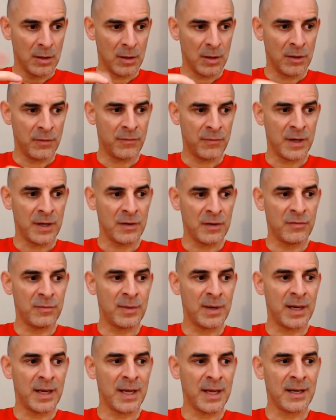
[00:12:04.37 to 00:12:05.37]
A friend of
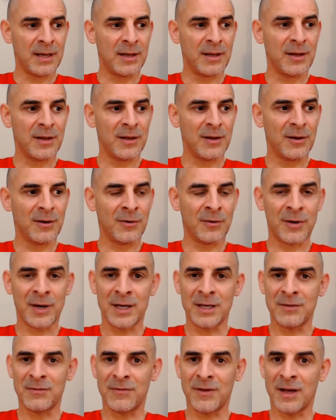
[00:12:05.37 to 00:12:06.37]
mine
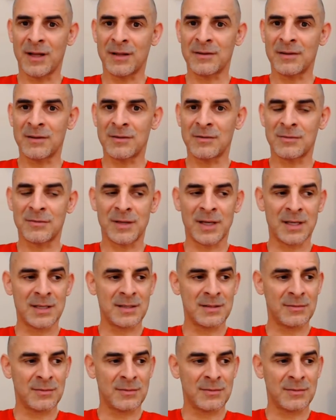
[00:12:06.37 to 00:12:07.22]
already felt it when I